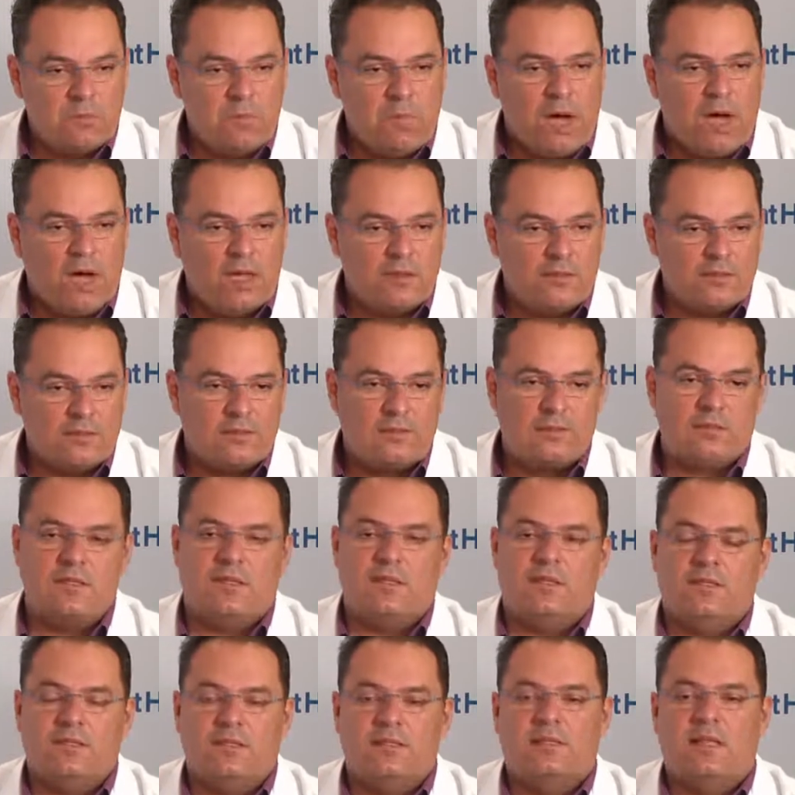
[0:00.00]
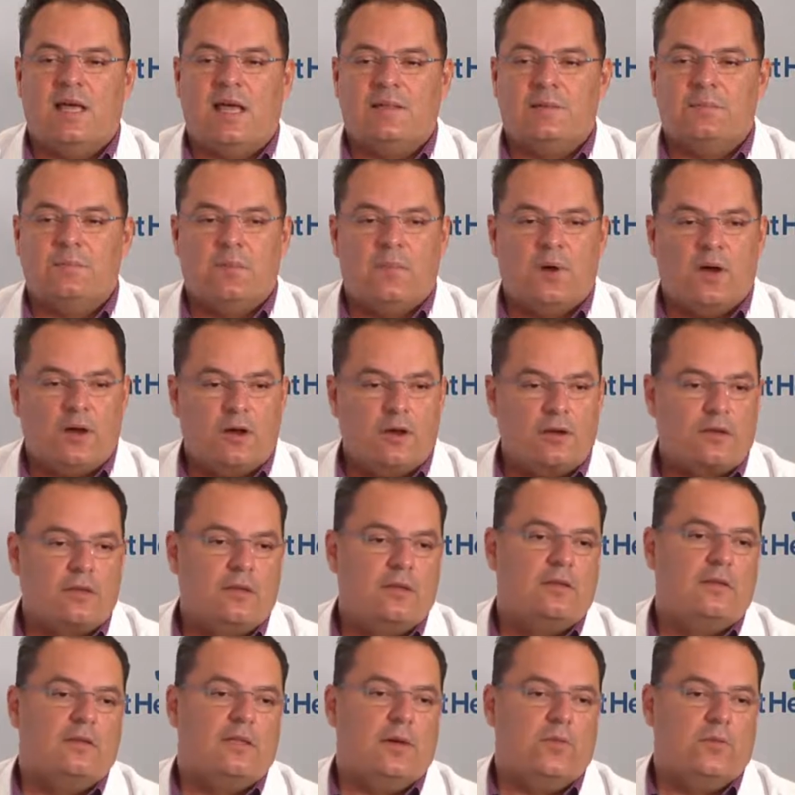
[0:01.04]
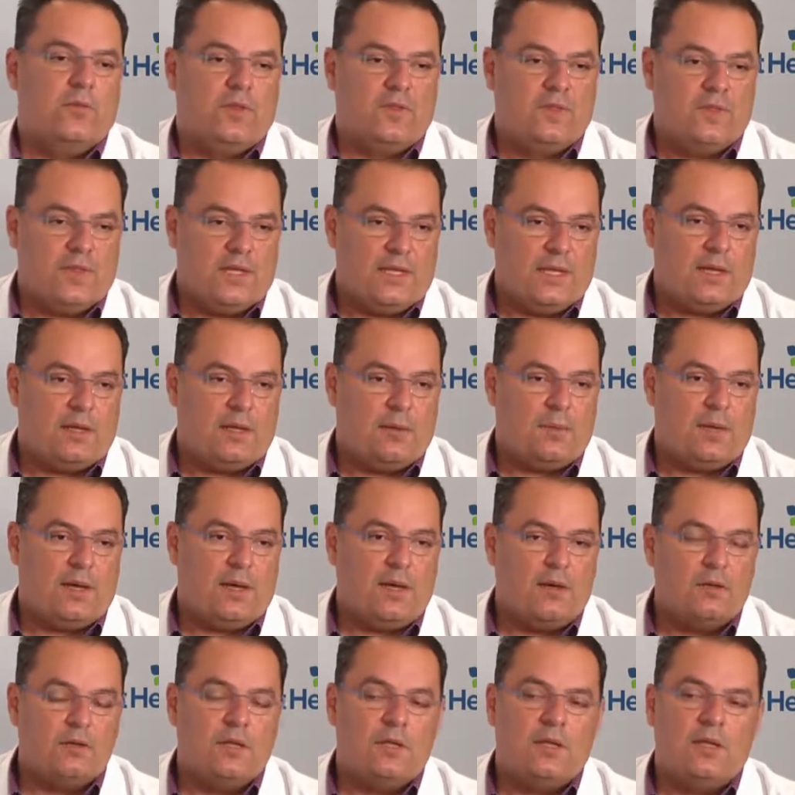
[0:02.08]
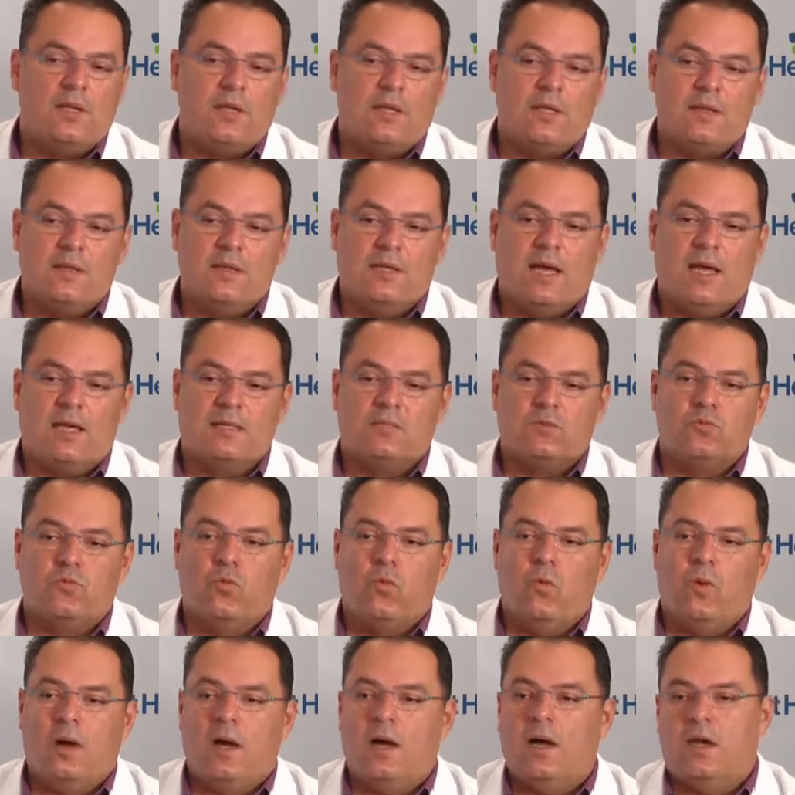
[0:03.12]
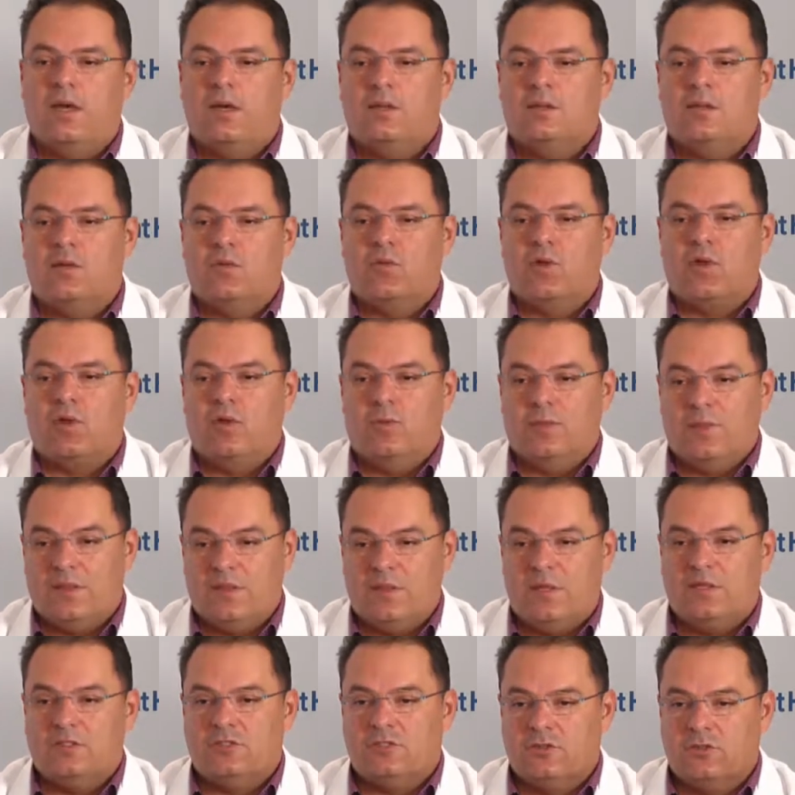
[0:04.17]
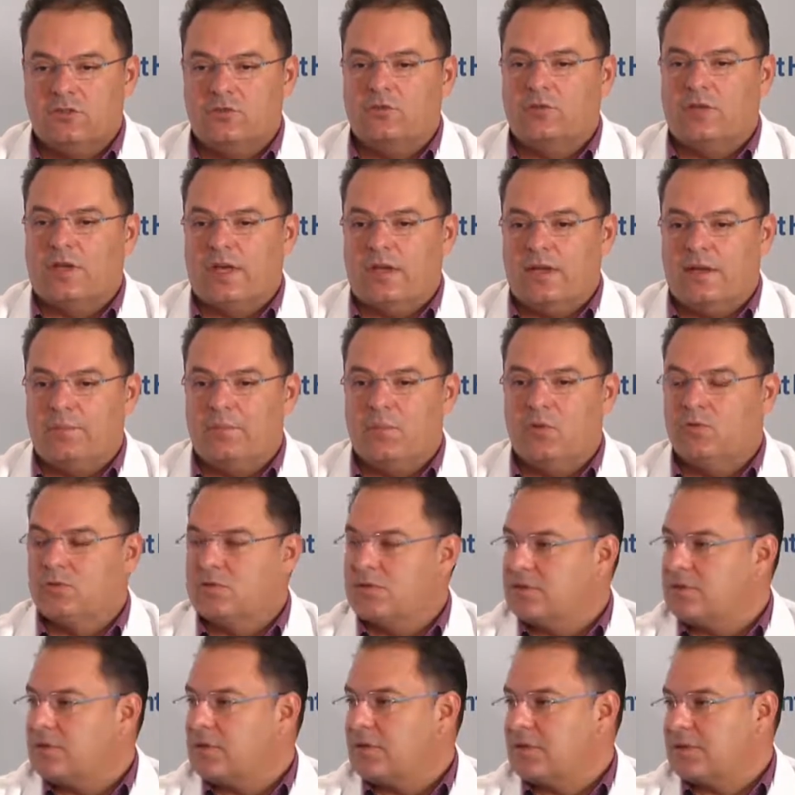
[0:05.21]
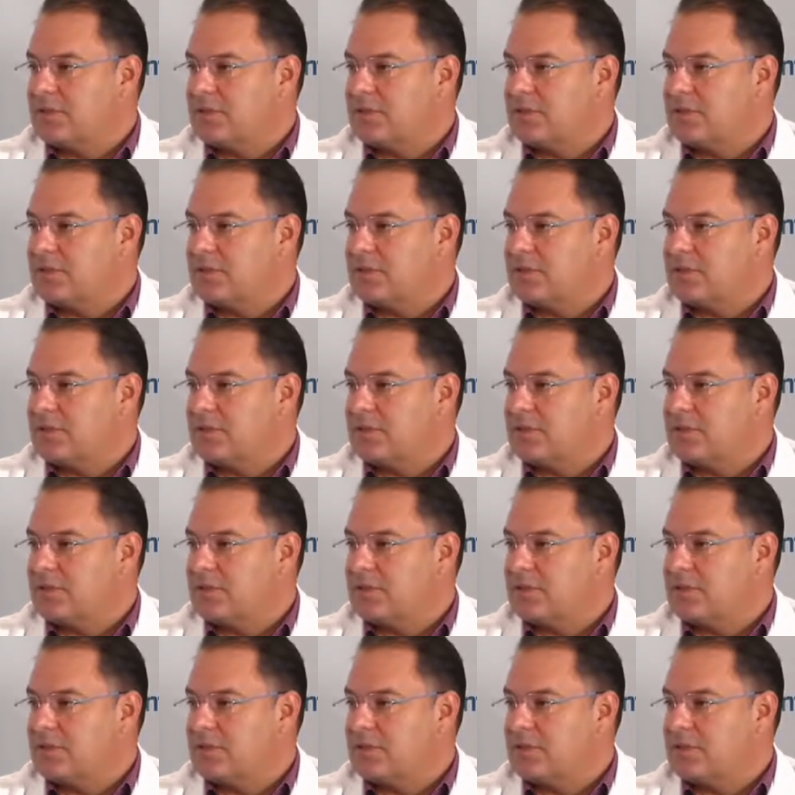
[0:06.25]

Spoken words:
months is that mark that we think about. That's why the recommendation to get a booster